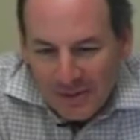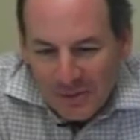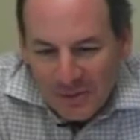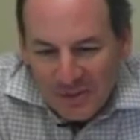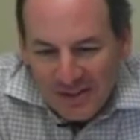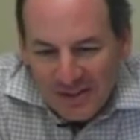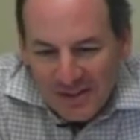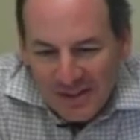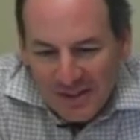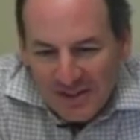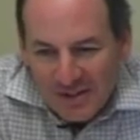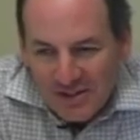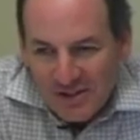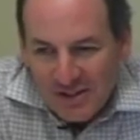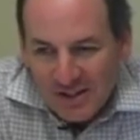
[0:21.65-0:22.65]
Went to
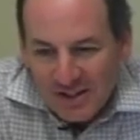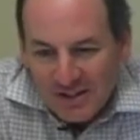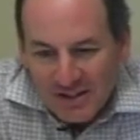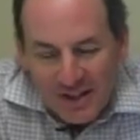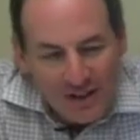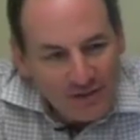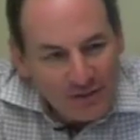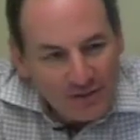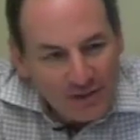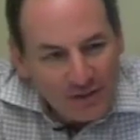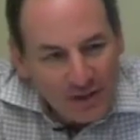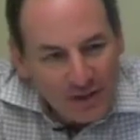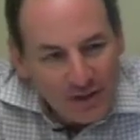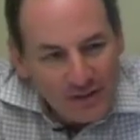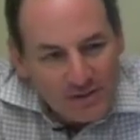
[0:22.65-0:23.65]
college at Haverford
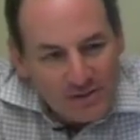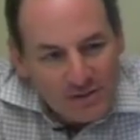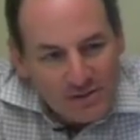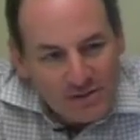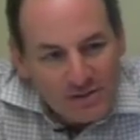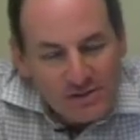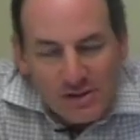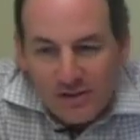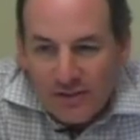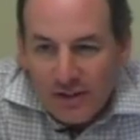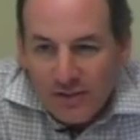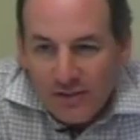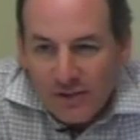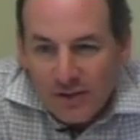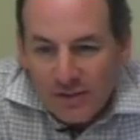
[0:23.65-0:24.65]
College, just
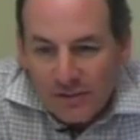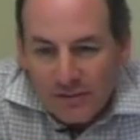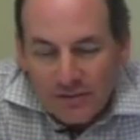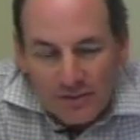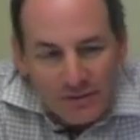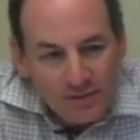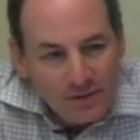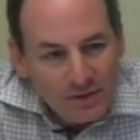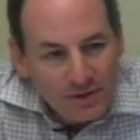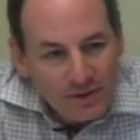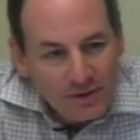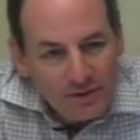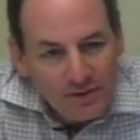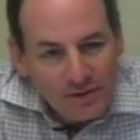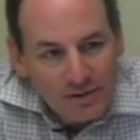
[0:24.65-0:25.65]
outside of
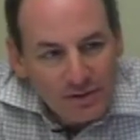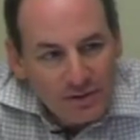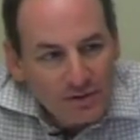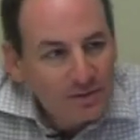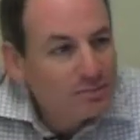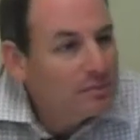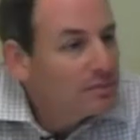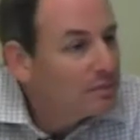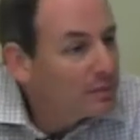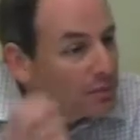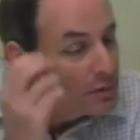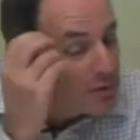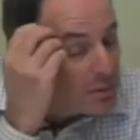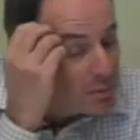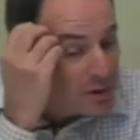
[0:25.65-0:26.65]
Philadelphia,
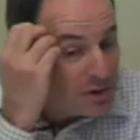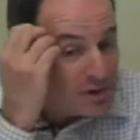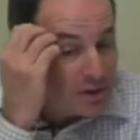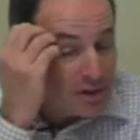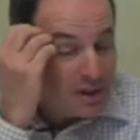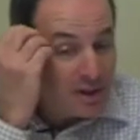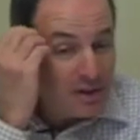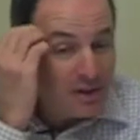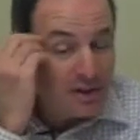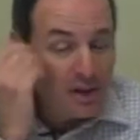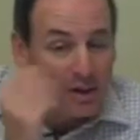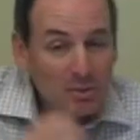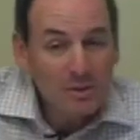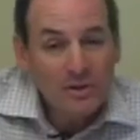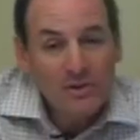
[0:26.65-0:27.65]
with a major in
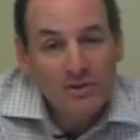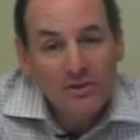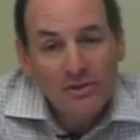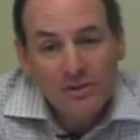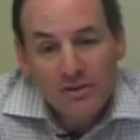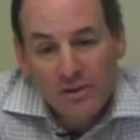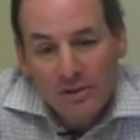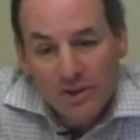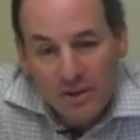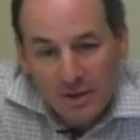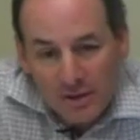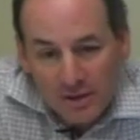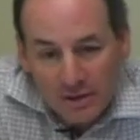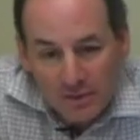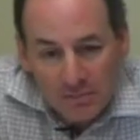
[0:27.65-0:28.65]
economics.
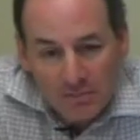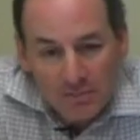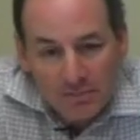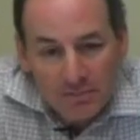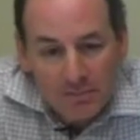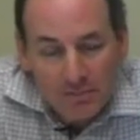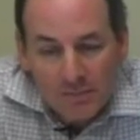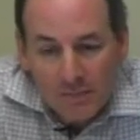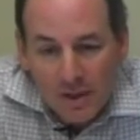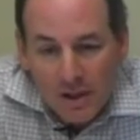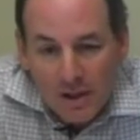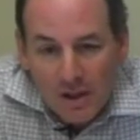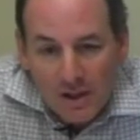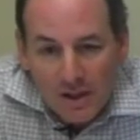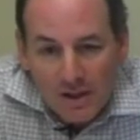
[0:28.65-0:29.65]

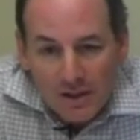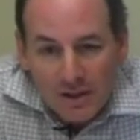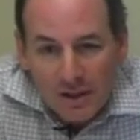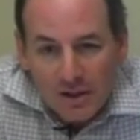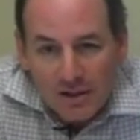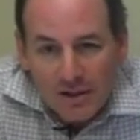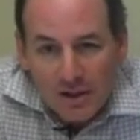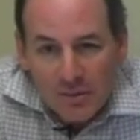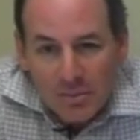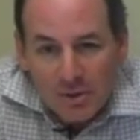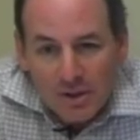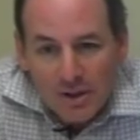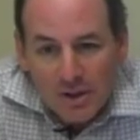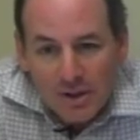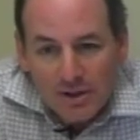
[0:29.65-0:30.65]
Got an
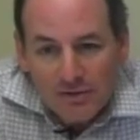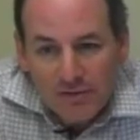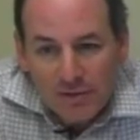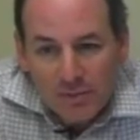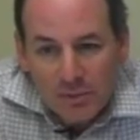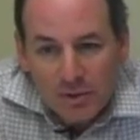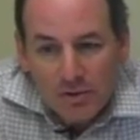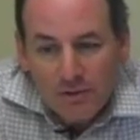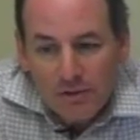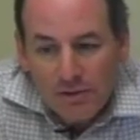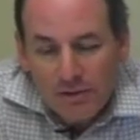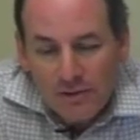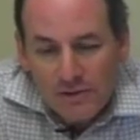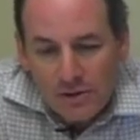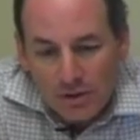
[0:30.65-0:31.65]
MBA from the
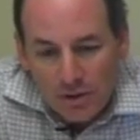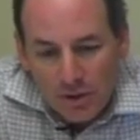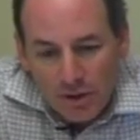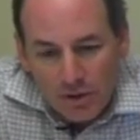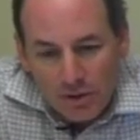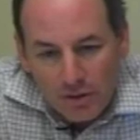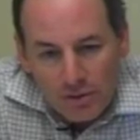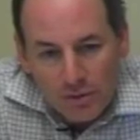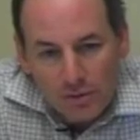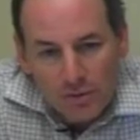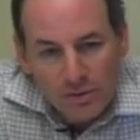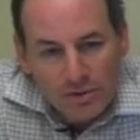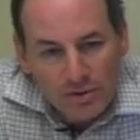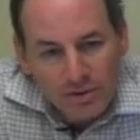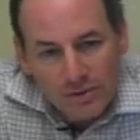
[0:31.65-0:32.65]
University of Chicago
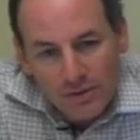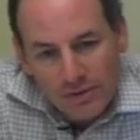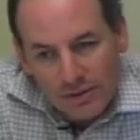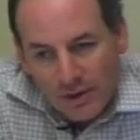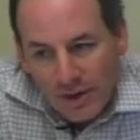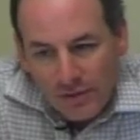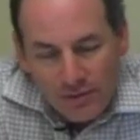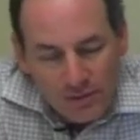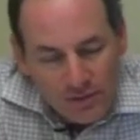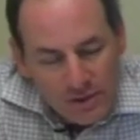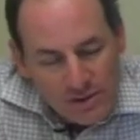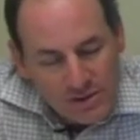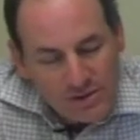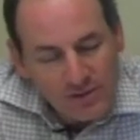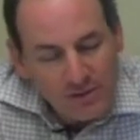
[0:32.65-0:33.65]
with
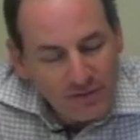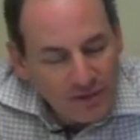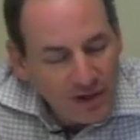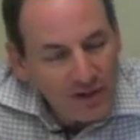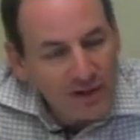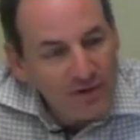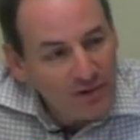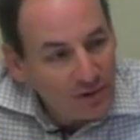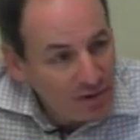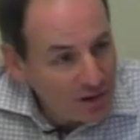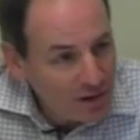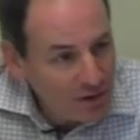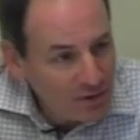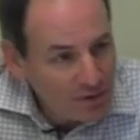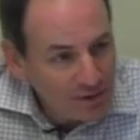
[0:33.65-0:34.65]
concentrations in finance and
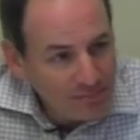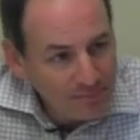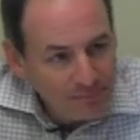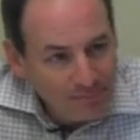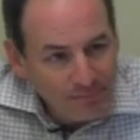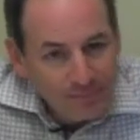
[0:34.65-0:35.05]
accounting.